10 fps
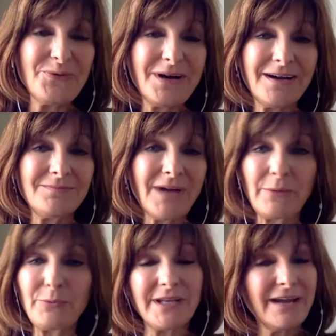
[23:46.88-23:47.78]
I
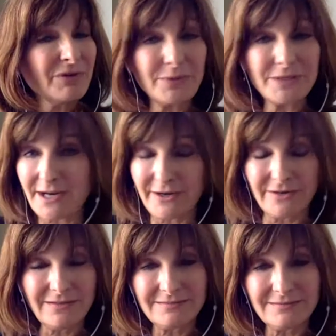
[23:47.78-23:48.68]
will never
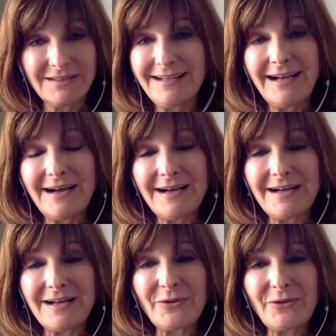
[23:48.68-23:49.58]
retire.
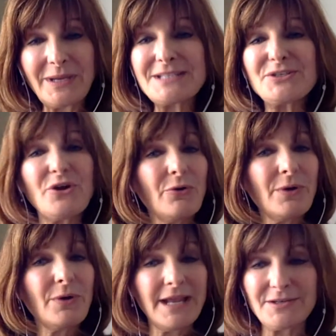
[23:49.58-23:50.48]
There is no
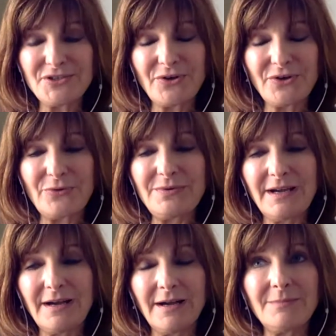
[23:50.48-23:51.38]
end
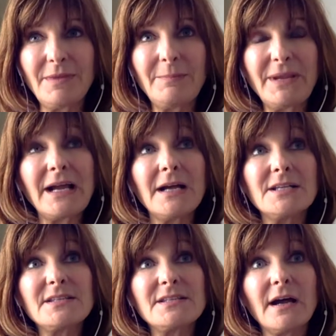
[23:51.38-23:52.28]
zone,
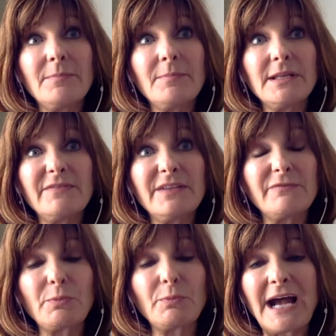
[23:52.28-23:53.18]
because I believe that
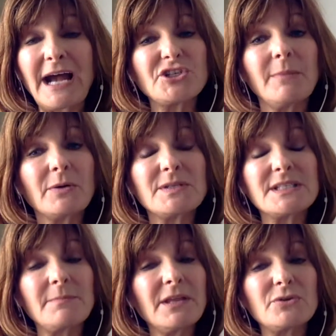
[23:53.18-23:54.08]
if you're passionate about
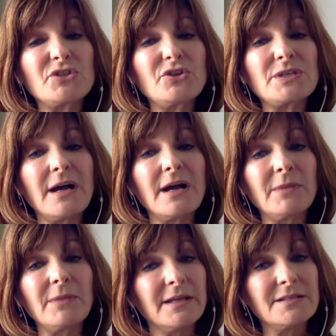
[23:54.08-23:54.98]
something, there's no
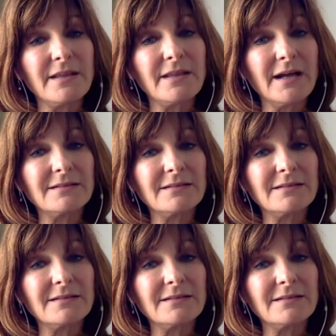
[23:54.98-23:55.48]
timeline to that.